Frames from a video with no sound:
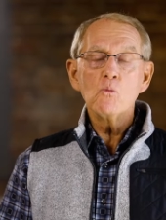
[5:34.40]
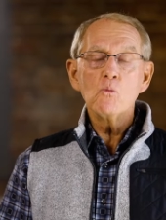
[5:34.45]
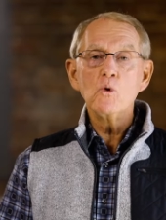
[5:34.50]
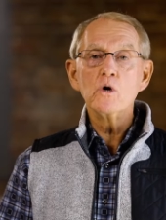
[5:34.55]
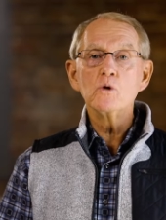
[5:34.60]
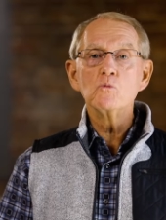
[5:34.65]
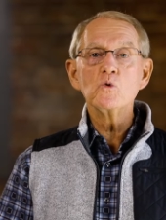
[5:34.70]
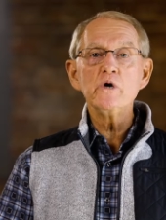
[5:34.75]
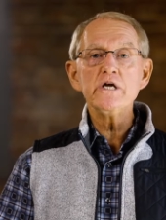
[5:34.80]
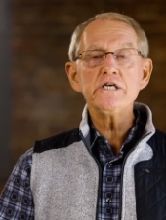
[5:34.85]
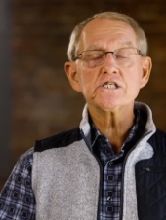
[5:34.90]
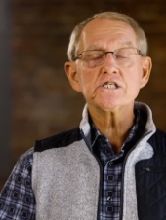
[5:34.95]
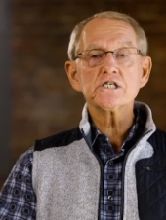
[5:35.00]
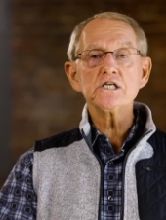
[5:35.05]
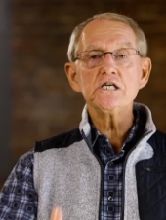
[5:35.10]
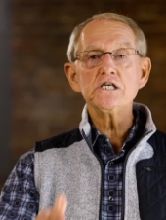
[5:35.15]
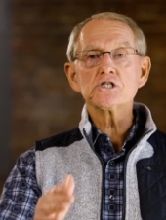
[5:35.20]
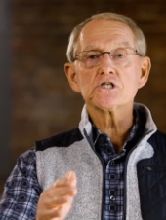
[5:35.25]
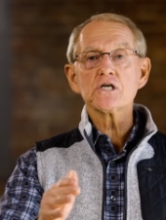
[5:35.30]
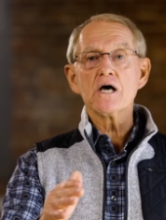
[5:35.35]
when we
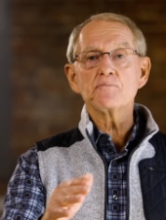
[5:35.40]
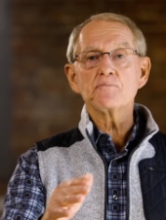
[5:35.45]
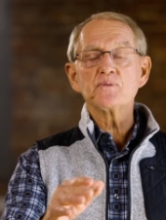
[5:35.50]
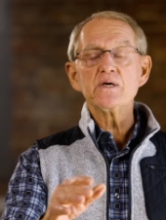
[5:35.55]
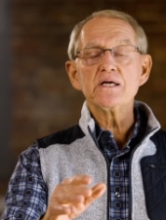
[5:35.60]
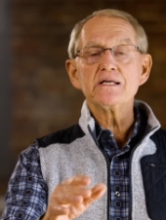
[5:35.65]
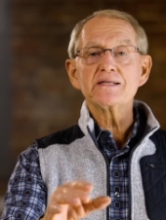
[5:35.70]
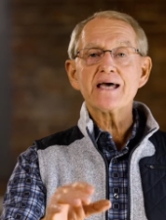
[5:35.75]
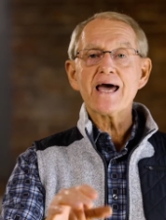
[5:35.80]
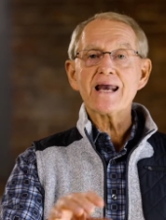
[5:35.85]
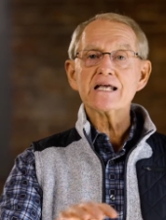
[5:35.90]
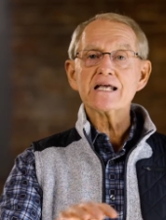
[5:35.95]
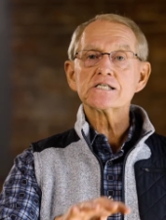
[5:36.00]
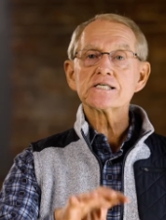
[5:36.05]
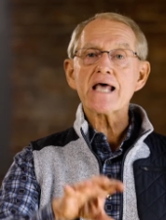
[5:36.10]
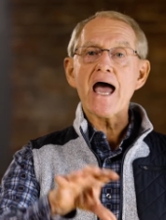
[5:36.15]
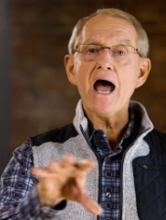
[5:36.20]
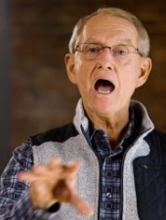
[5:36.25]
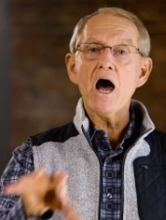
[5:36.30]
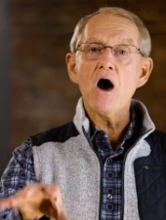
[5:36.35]
see something that is
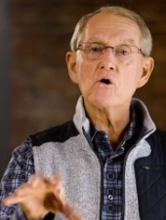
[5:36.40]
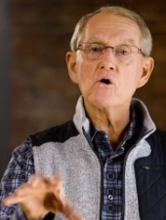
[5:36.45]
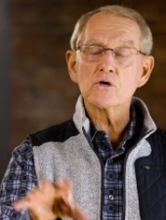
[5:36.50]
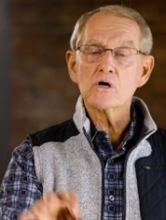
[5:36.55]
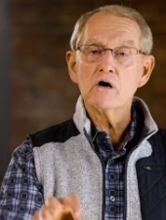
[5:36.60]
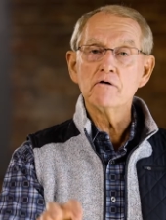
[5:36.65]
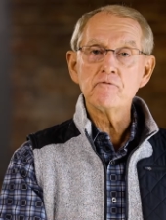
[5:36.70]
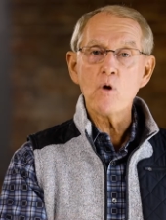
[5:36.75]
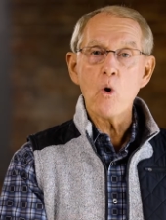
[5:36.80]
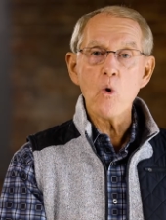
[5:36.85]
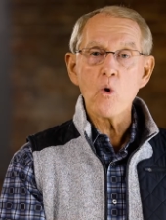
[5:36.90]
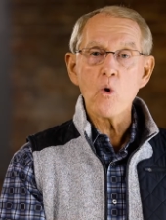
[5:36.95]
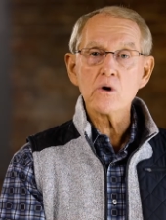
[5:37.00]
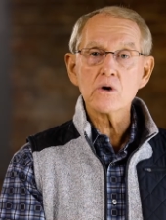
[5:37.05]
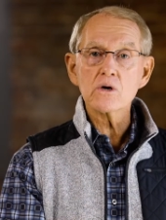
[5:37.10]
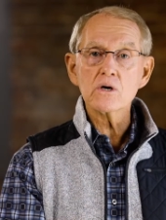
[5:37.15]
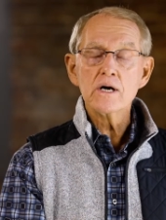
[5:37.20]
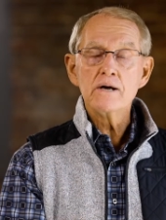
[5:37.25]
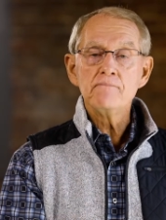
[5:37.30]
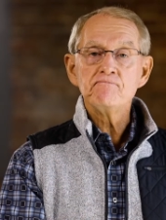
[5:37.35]
out of
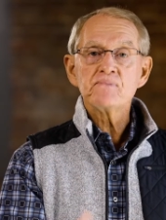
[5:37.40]
order